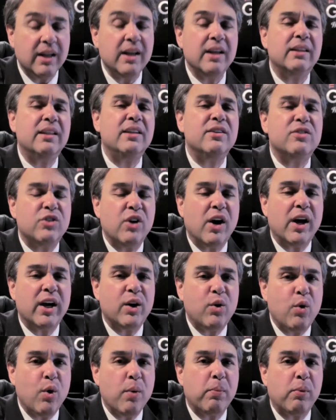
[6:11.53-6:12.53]
These giant
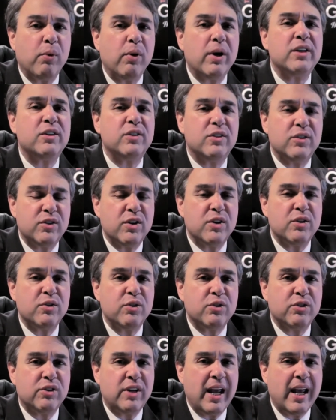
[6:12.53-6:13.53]
corporations
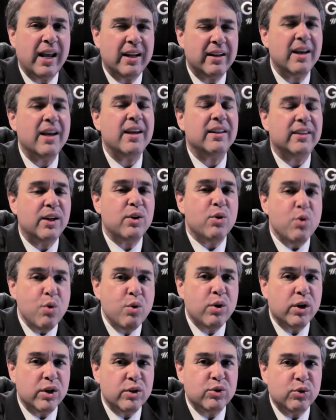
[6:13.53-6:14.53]
understand that who
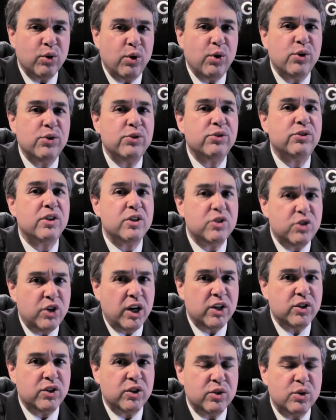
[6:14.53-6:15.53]
controls the
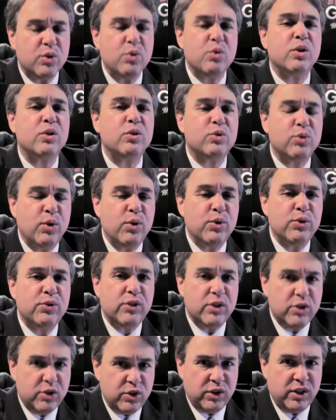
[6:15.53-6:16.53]
judges, who controls the
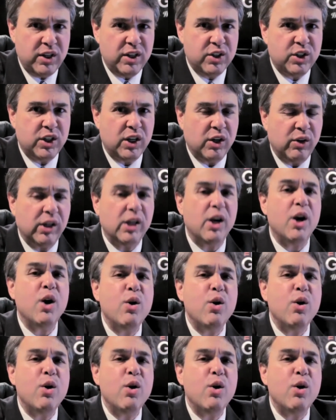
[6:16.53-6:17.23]
judiciary,